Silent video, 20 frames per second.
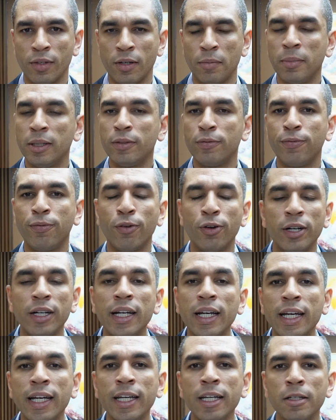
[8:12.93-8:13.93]
But for
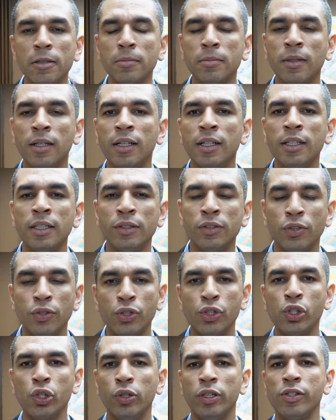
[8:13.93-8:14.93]
Him to
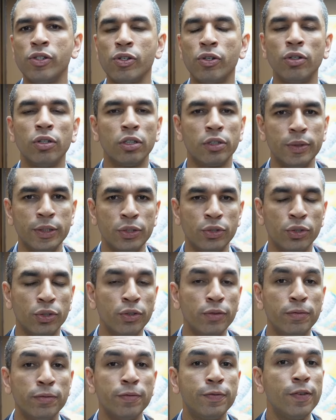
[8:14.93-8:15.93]
show His glory to
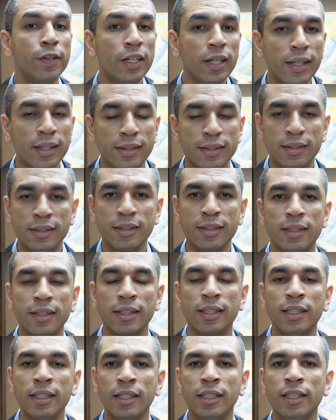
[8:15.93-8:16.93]
you, first,
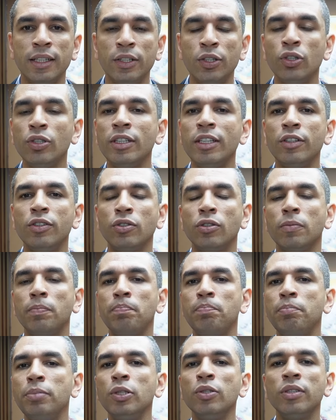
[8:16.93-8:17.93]
you need to
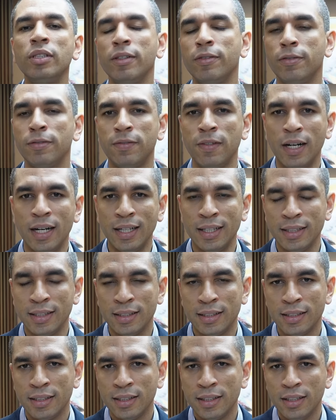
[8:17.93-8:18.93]
purify
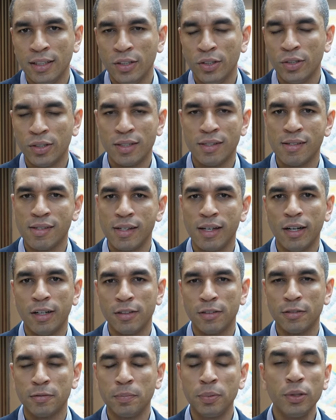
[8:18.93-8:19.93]

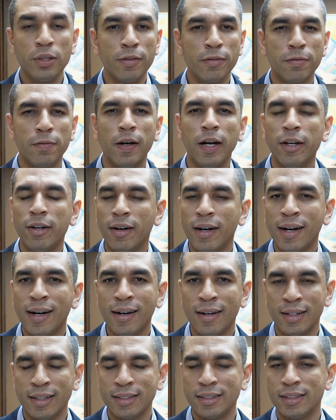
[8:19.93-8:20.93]
yourself, purify your
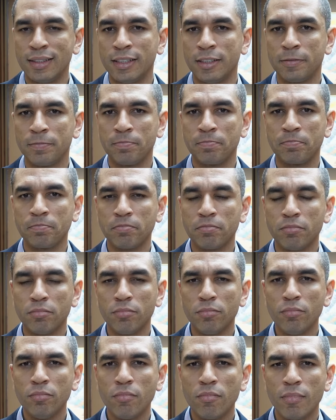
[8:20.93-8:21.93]
heart,
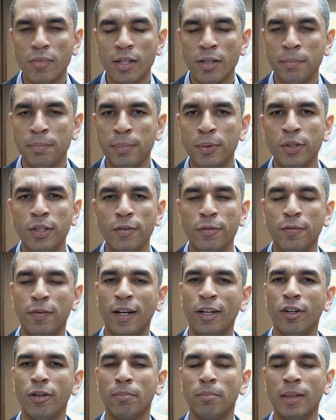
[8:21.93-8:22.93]

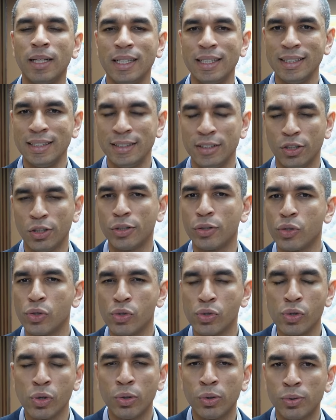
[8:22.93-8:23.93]
purify your mind, your
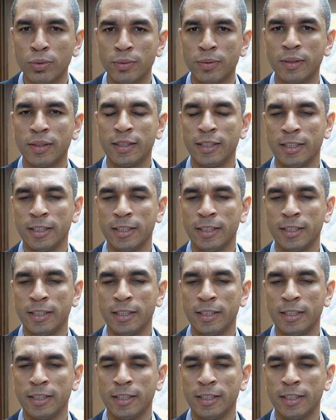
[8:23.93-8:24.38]
soul,